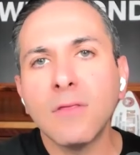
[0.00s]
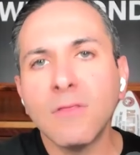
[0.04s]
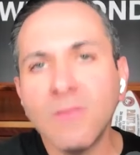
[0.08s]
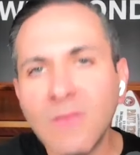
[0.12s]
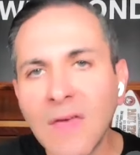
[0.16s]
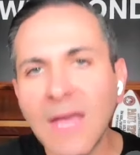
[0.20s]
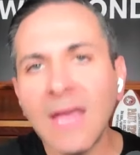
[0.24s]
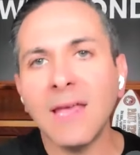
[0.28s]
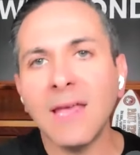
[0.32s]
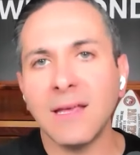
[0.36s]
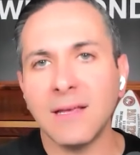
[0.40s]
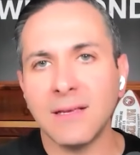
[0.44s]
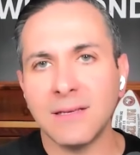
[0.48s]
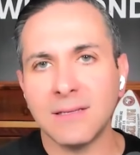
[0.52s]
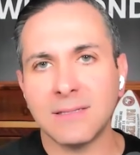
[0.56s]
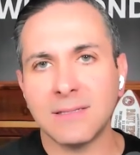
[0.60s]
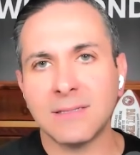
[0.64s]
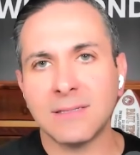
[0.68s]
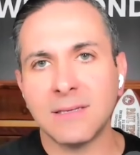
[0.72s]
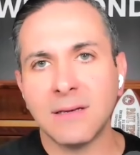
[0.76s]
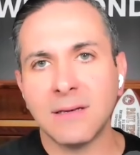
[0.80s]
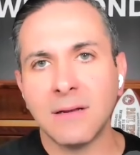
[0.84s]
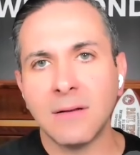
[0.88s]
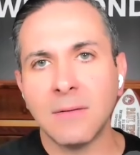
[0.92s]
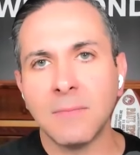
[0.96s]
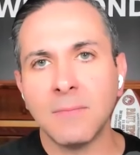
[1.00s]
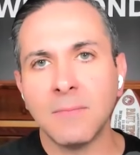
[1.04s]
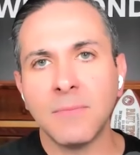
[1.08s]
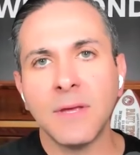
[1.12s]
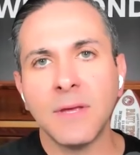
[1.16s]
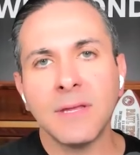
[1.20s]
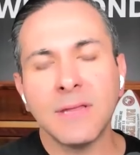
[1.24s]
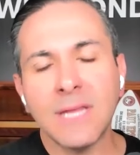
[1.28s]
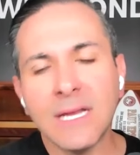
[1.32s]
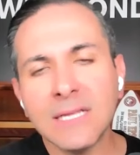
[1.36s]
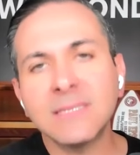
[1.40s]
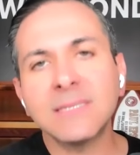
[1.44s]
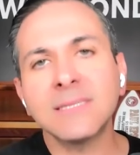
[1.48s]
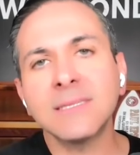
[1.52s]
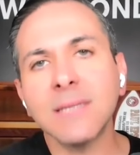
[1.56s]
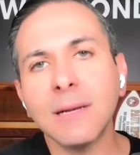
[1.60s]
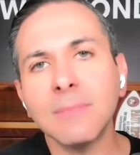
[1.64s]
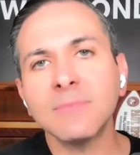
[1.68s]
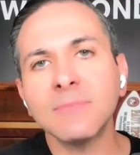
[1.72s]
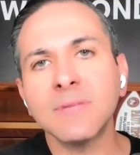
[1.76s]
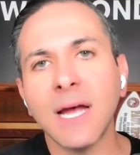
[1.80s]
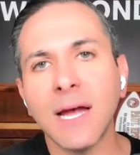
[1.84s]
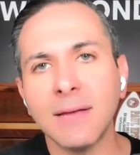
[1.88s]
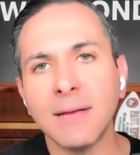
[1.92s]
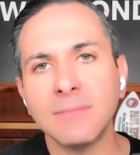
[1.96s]
things that
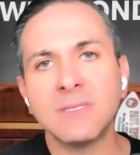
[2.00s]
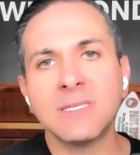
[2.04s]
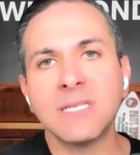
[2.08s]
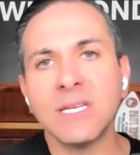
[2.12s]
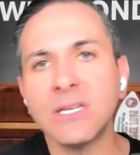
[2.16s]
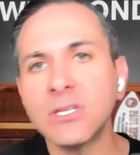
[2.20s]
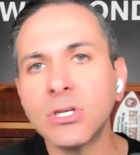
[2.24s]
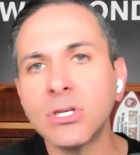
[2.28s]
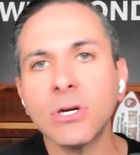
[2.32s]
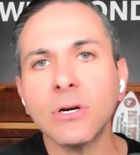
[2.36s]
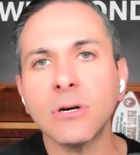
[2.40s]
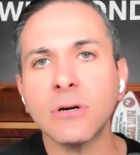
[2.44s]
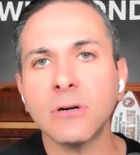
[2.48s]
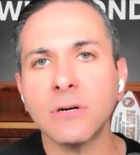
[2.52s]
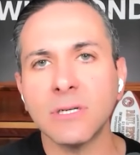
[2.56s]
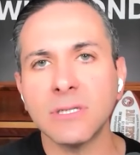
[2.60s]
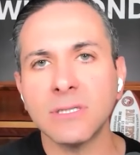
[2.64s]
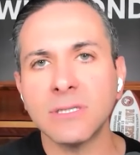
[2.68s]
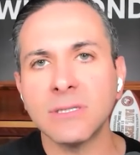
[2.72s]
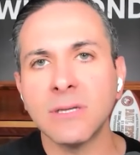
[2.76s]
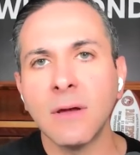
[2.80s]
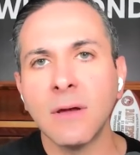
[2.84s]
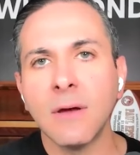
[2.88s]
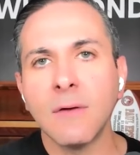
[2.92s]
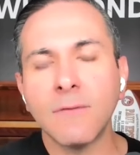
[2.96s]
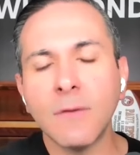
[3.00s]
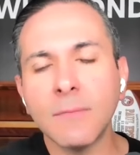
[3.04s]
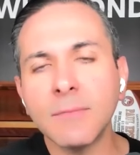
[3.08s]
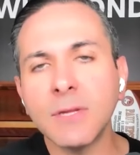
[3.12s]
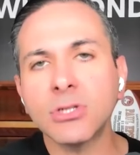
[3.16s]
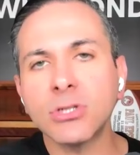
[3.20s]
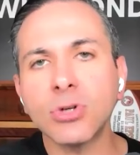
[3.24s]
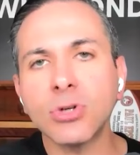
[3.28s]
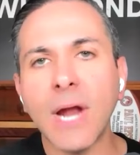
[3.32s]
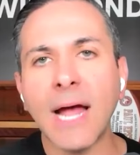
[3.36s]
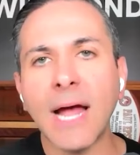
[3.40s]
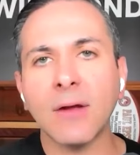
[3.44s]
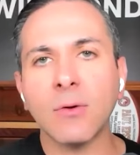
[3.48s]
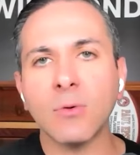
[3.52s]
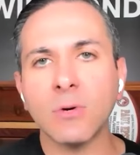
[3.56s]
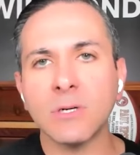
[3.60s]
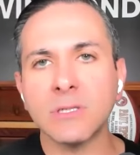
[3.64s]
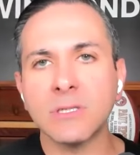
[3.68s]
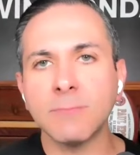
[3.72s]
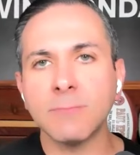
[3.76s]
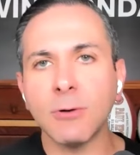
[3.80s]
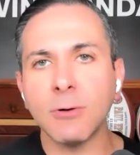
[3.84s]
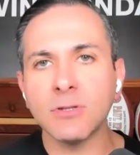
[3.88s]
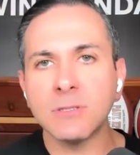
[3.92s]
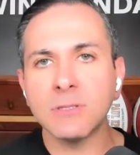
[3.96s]
sometimes deter us from the track we're
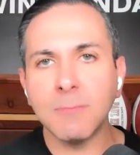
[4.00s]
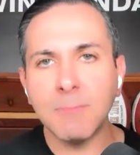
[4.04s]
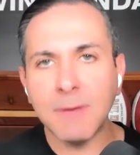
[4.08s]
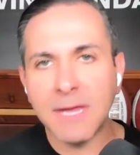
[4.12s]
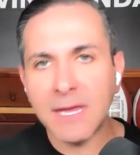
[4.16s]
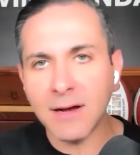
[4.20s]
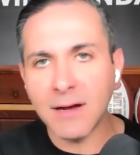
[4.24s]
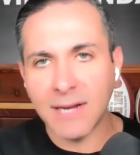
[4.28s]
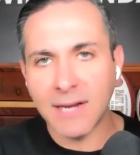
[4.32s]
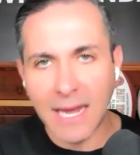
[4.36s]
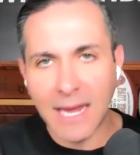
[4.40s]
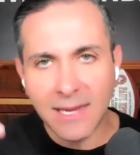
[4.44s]
supposed to be on.